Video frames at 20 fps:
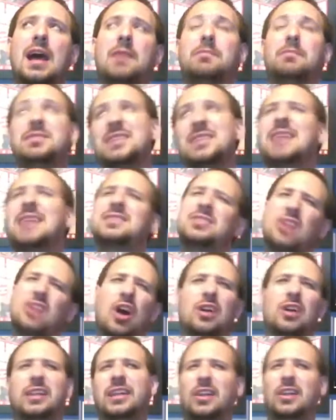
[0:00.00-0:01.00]
besides the
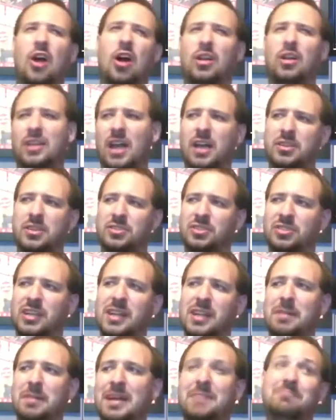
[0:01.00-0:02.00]
Donkey Kong
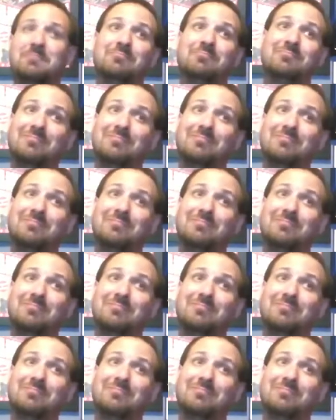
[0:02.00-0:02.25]
Country, but